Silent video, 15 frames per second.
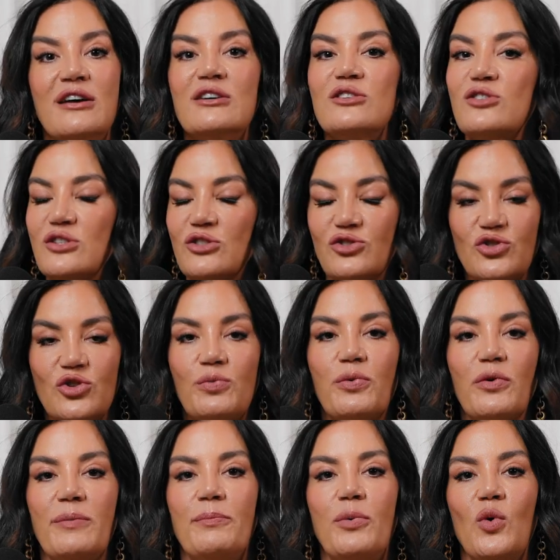So it's
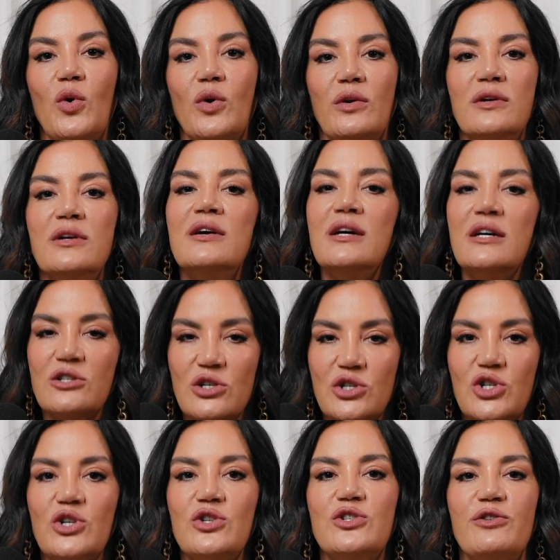super important to
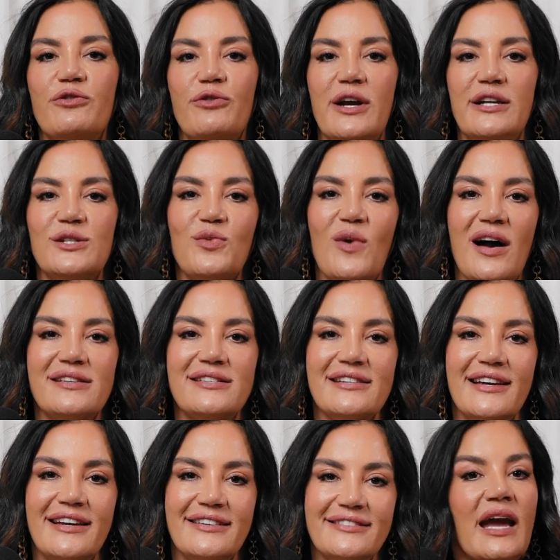choose your friends
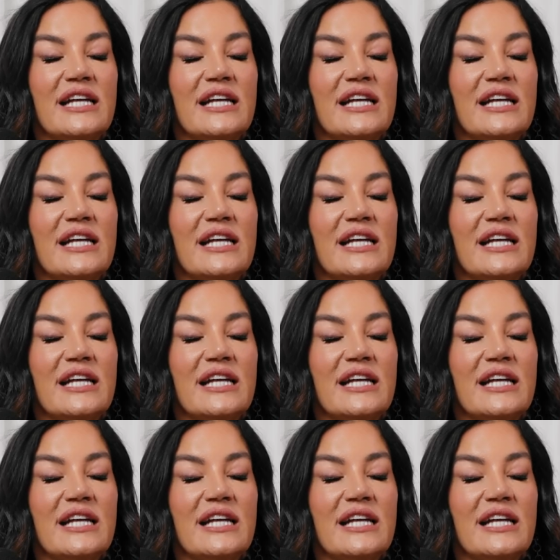wisely.